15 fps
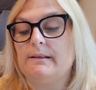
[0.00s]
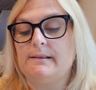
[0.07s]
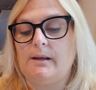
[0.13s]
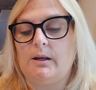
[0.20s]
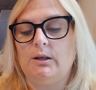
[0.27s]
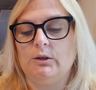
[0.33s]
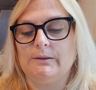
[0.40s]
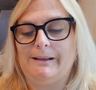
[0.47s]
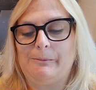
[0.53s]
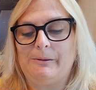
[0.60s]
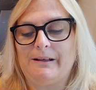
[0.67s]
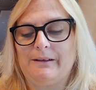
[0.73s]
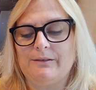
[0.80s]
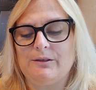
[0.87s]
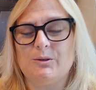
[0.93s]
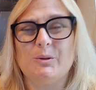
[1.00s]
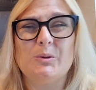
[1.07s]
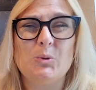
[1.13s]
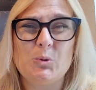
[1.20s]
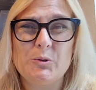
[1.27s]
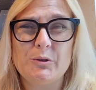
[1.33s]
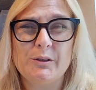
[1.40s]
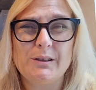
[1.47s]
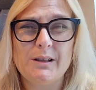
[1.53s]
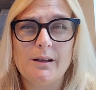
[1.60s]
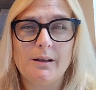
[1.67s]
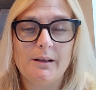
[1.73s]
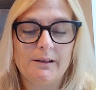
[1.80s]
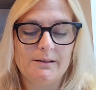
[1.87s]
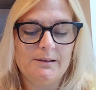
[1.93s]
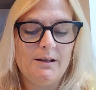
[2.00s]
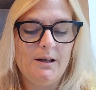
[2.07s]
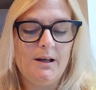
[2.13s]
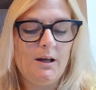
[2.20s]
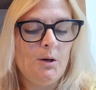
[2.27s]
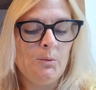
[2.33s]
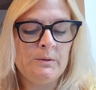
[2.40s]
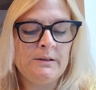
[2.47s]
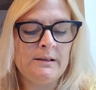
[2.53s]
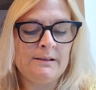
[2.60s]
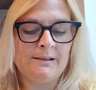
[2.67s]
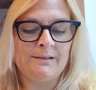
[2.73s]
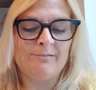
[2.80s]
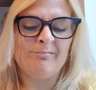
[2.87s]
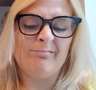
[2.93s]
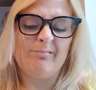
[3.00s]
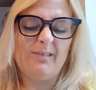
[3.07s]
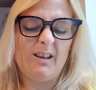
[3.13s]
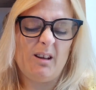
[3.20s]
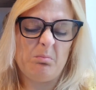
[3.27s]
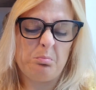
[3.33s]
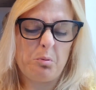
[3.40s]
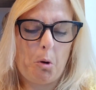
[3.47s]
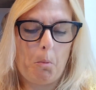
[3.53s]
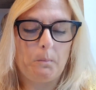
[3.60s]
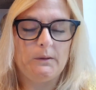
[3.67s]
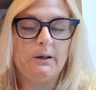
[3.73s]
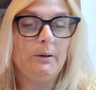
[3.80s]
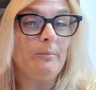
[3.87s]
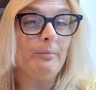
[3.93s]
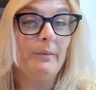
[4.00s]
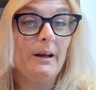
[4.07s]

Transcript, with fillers: So it looks like we're going to have to do an order online, which isn't a problem.